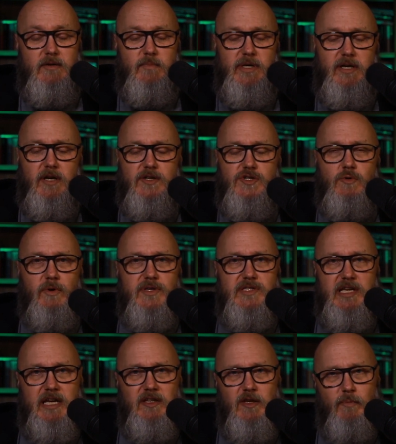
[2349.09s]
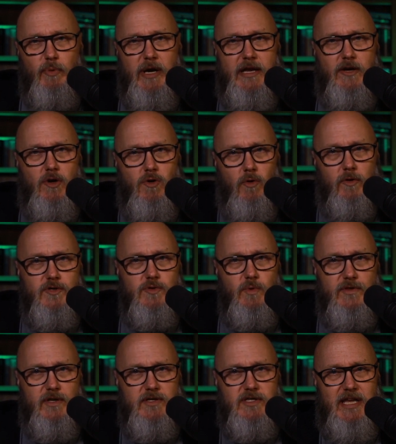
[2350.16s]
because you were seeking to pray in accordance
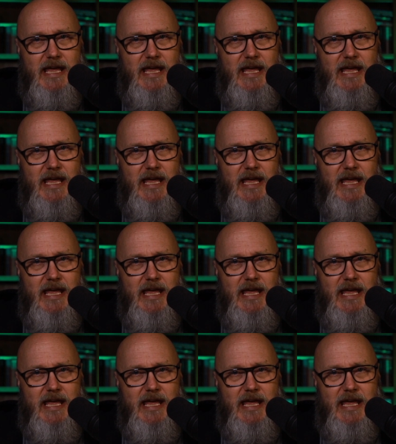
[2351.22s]
with his